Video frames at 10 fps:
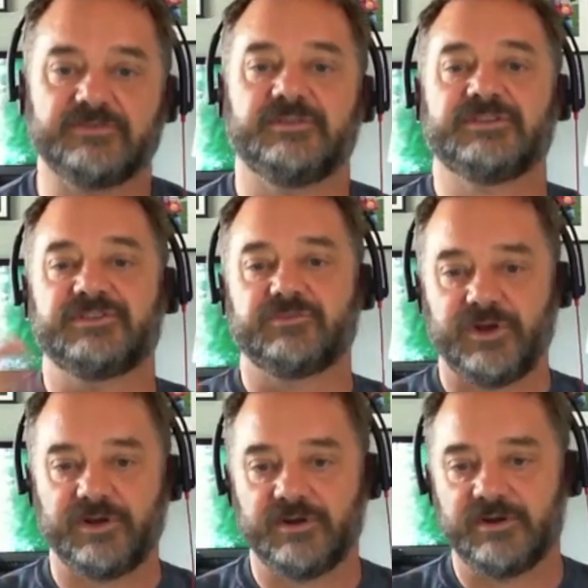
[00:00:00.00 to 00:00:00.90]
So this is
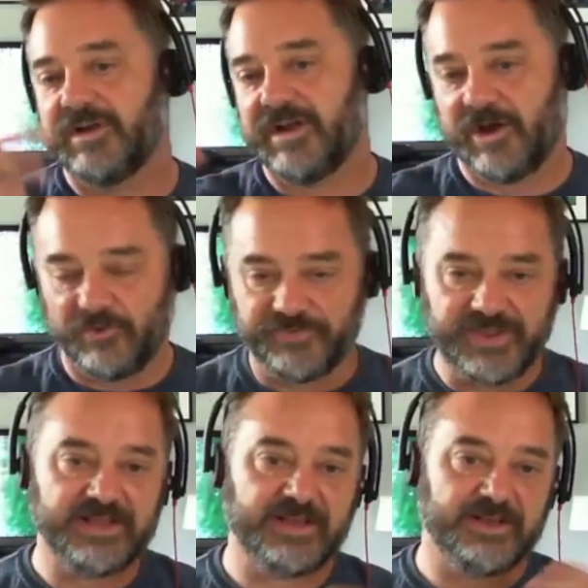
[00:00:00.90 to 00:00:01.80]
where health
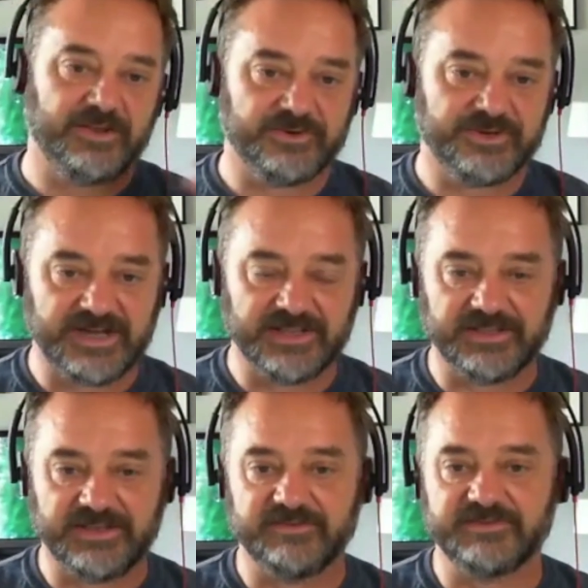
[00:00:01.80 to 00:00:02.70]
data and other data
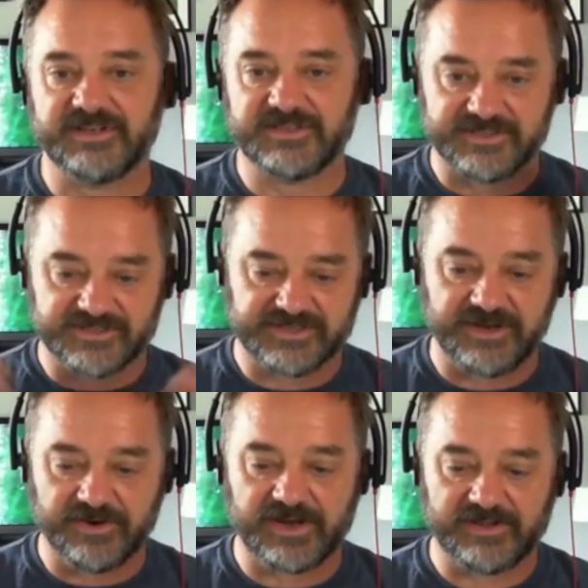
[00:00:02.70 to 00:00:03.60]
lives, and it's a
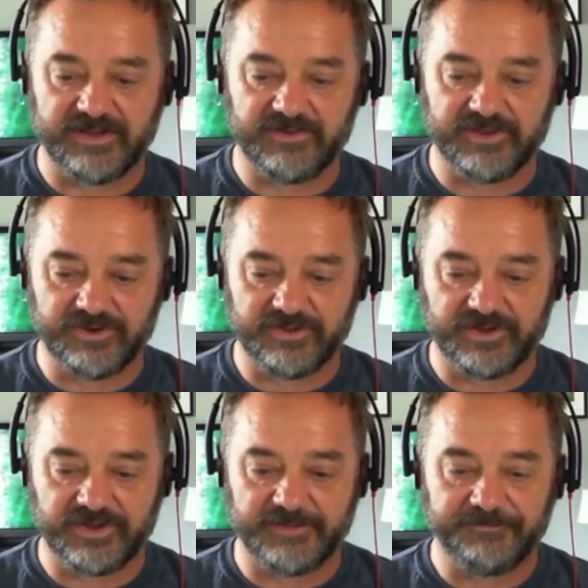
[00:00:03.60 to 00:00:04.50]
secure enclave in your
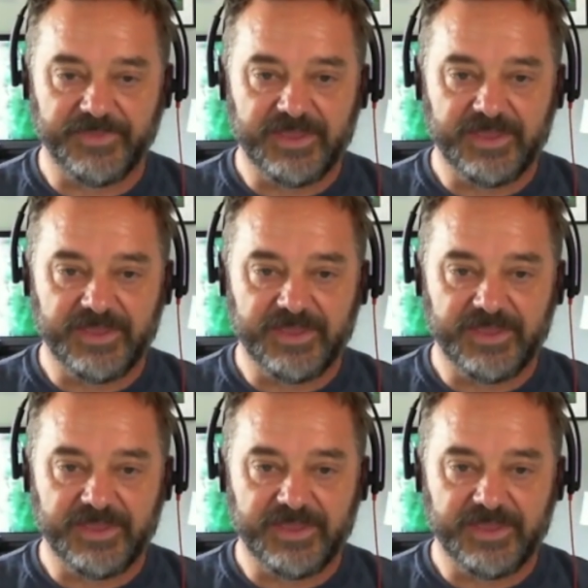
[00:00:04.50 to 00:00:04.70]
thought.